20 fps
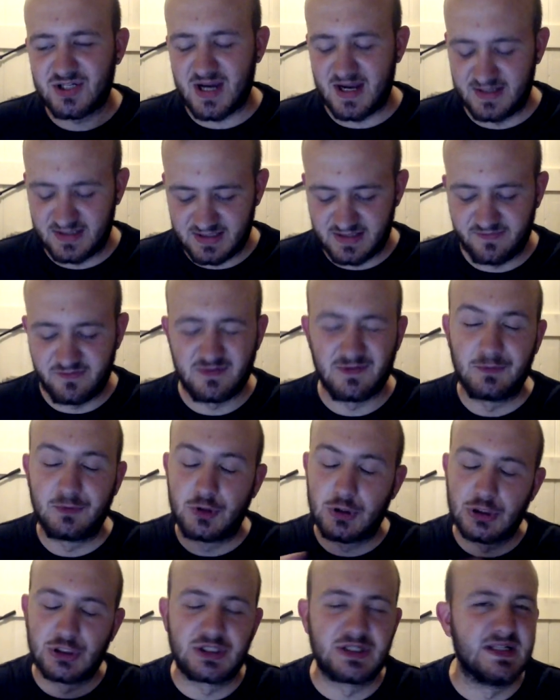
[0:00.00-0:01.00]
chance if
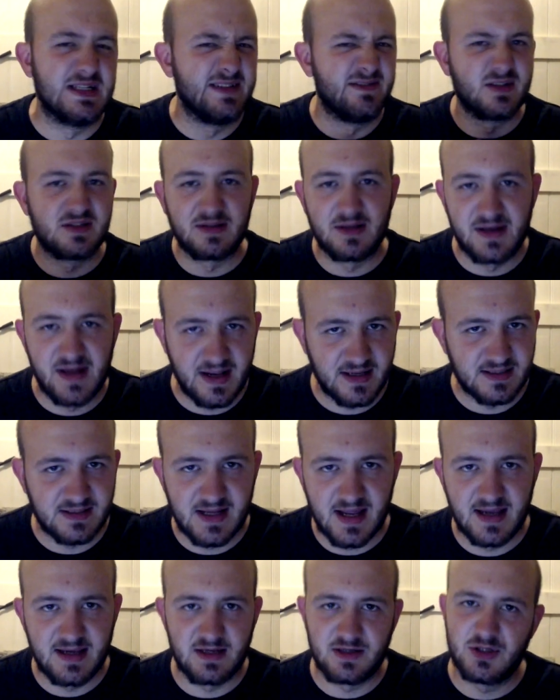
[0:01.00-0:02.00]
you just leave it to the
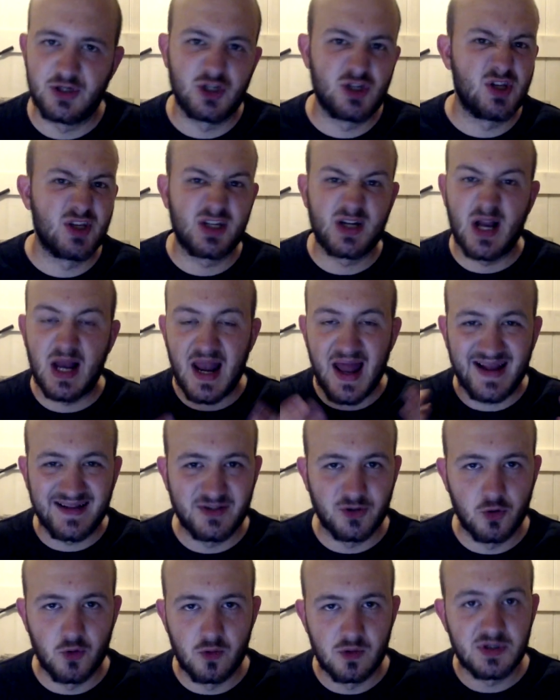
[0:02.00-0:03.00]
next day and you just
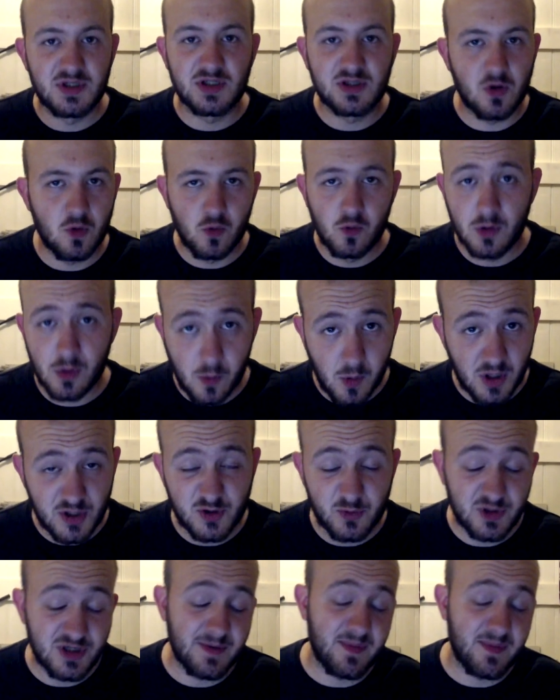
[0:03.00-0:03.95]
collect it all and just go all at once,